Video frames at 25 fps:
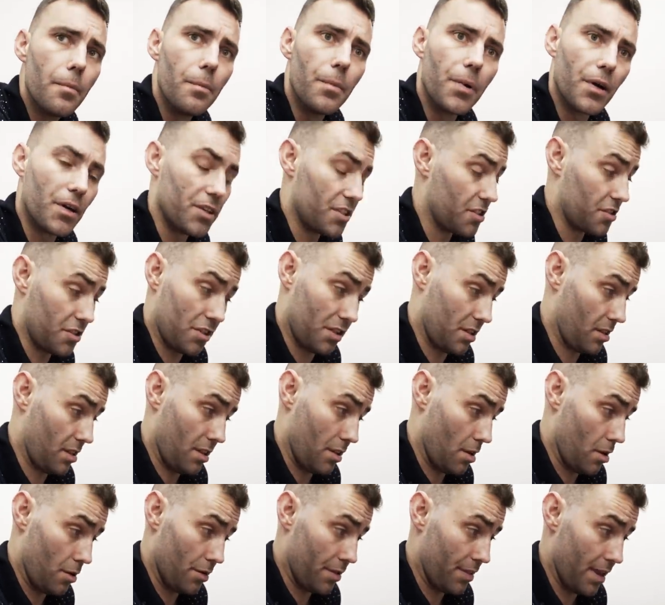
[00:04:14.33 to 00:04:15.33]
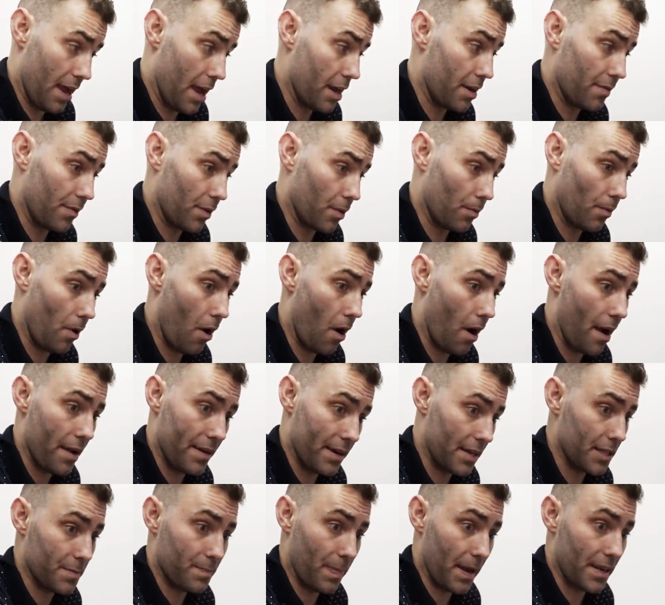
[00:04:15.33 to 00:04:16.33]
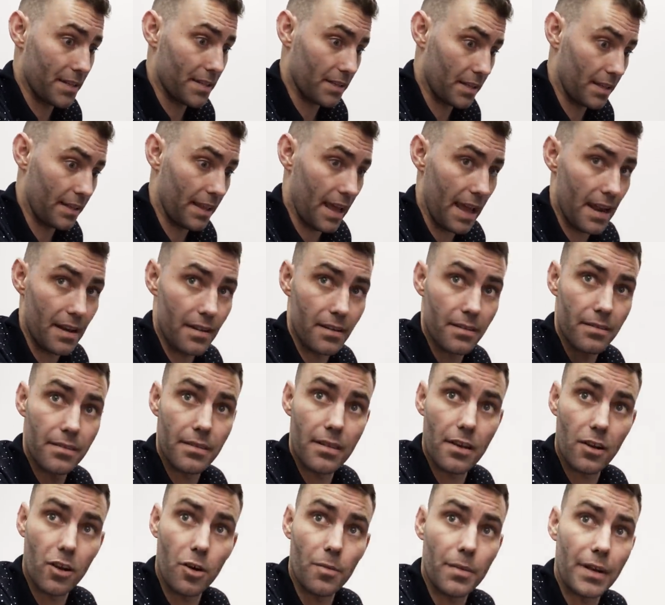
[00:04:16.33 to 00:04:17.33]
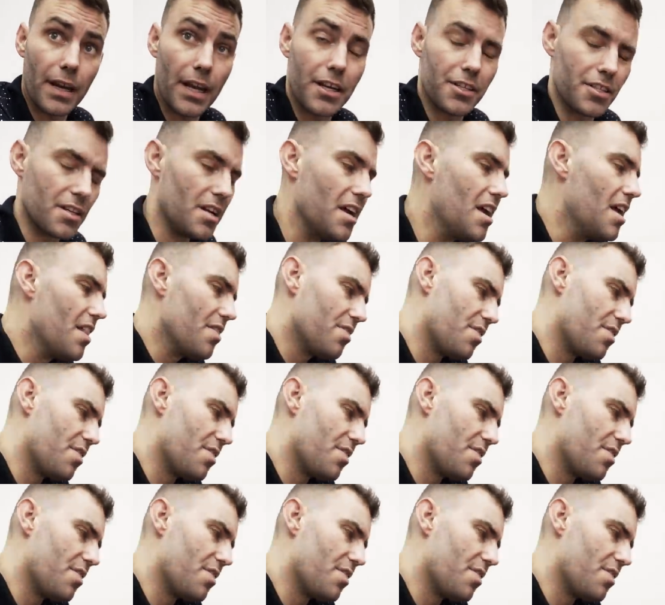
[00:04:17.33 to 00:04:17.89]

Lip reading: because the end of your ride is basically the end, the accommodation.